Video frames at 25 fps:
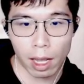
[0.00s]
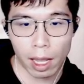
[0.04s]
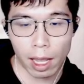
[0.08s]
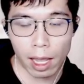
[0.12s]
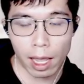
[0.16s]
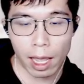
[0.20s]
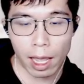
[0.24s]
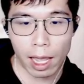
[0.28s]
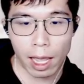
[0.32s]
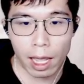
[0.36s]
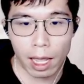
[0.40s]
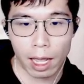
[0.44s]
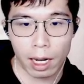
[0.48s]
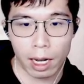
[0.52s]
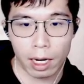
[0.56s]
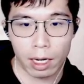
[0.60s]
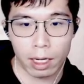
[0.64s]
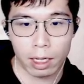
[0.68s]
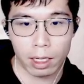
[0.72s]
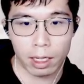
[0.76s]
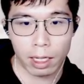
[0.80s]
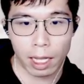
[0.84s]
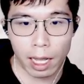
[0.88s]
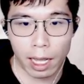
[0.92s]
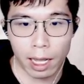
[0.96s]

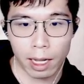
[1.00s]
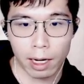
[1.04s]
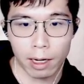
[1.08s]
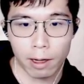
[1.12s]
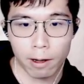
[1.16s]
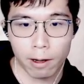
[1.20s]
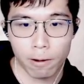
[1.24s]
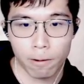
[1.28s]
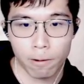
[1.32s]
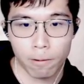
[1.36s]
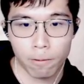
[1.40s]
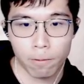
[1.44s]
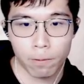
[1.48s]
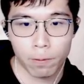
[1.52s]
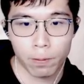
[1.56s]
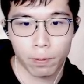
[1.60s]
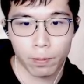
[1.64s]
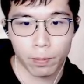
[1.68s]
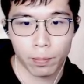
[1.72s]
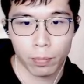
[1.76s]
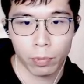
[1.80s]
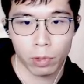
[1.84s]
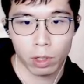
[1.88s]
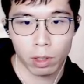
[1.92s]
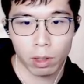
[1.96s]
and then
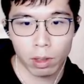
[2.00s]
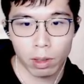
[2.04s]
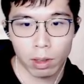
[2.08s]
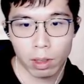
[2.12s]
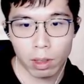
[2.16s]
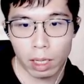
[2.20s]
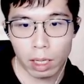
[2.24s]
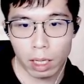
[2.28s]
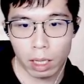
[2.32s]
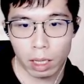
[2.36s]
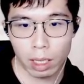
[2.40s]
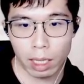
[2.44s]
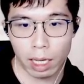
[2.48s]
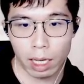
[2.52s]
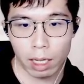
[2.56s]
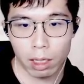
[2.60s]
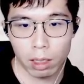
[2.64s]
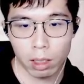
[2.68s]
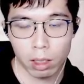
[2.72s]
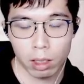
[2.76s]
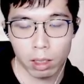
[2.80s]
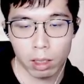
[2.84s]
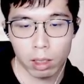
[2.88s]
extend.